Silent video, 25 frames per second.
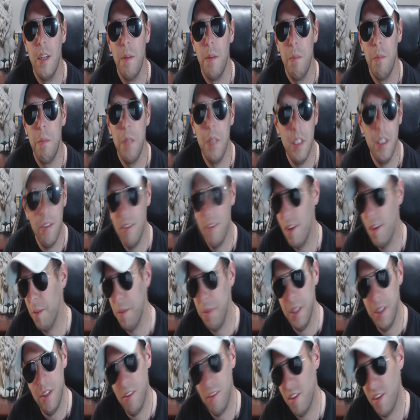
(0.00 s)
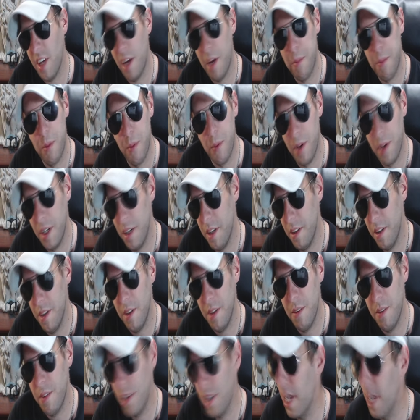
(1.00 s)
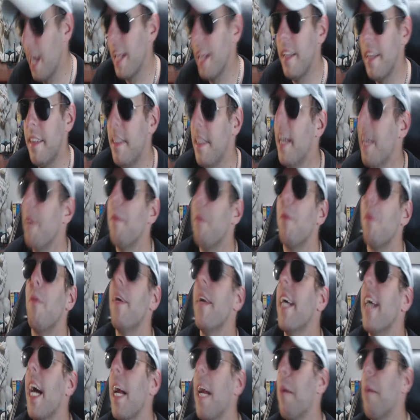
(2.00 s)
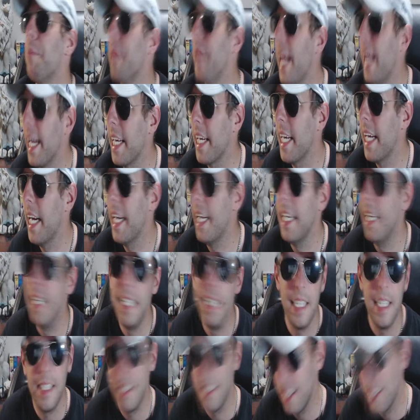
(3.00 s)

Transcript: Please tell me he's capoeira, though. God damn it. We got a black guy in here.